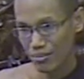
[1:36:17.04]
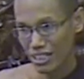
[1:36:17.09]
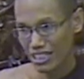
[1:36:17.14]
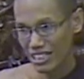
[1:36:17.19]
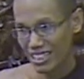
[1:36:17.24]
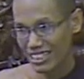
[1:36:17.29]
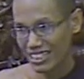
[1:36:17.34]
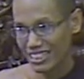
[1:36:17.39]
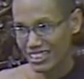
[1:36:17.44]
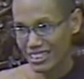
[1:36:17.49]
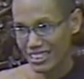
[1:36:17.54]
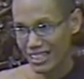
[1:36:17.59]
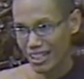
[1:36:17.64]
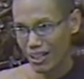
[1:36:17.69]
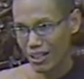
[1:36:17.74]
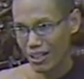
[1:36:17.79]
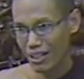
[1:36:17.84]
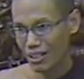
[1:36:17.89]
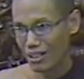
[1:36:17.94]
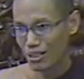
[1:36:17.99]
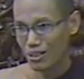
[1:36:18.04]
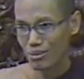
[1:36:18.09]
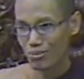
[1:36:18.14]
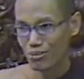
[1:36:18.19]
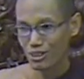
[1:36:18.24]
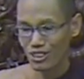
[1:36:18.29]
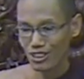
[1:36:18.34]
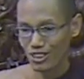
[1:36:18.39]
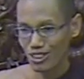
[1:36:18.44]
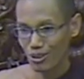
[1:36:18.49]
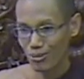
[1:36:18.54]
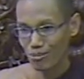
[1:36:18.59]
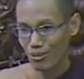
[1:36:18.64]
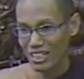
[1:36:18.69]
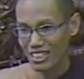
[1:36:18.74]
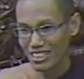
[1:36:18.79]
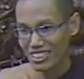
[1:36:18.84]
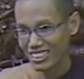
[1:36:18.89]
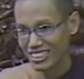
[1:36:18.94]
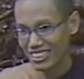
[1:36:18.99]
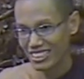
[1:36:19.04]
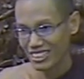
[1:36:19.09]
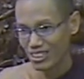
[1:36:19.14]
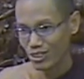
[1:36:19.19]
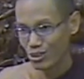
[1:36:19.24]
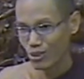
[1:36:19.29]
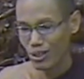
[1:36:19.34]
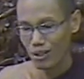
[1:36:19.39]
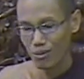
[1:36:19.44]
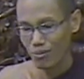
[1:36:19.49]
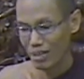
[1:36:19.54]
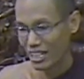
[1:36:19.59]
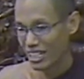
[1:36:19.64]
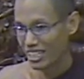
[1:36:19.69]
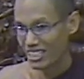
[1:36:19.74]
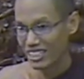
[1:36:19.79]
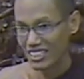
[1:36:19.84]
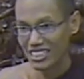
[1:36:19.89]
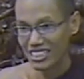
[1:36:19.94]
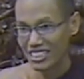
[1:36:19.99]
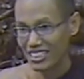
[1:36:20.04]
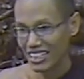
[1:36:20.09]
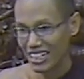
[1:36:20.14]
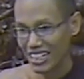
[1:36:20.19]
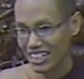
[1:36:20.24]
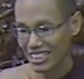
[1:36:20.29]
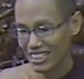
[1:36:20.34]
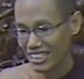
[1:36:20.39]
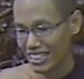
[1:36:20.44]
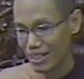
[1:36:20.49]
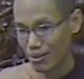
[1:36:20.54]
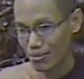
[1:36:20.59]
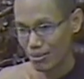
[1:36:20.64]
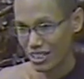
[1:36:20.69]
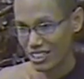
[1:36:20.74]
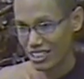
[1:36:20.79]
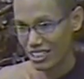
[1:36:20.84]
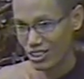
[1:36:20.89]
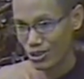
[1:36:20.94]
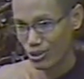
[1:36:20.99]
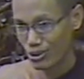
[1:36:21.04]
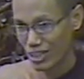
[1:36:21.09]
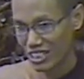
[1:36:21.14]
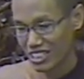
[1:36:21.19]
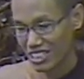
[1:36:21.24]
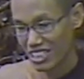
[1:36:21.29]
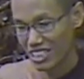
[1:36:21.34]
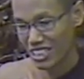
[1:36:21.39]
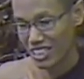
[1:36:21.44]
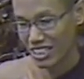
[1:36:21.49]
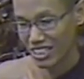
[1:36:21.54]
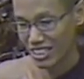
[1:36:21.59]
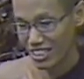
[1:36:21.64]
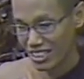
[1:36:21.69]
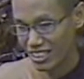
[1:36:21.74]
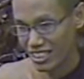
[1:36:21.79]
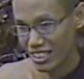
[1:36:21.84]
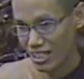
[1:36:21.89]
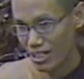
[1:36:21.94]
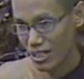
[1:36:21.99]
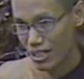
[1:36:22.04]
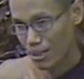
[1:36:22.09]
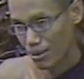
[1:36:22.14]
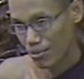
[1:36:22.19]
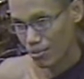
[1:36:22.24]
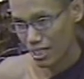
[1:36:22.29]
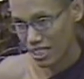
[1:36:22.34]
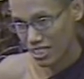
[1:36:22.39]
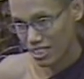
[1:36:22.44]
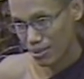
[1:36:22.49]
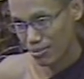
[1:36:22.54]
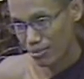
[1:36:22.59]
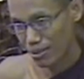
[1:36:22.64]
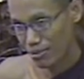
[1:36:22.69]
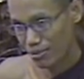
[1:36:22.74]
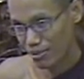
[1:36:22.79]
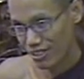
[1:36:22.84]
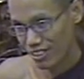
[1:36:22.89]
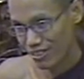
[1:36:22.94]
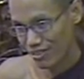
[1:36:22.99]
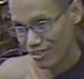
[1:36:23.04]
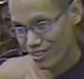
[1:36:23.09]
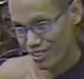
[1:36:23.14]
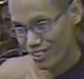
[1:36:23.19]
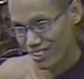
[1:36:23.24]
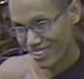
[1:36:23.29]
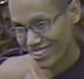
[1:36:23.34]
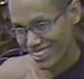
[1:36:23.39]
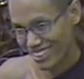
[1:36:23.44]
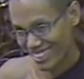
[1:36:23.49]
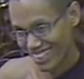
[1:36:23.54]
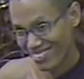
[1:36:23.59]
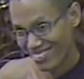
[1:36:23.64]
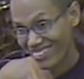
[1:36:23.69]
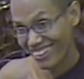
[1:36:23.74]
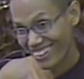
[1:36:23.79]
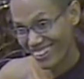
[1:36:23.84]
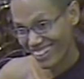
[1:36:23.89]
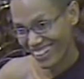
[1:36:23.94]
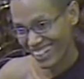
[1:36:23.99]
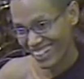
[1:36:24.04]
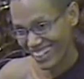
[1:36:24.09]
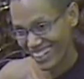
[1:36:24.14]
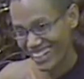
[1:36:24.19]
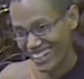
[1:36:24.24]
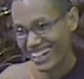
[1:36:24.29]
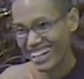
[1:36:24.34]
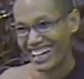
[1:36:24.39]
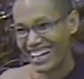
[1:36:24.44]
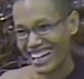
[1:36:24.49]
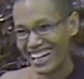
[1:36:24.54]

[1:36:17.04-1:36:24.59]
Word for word: But later, because of practicing, your mind is here and there, but you are saying is, may he be free from suffering.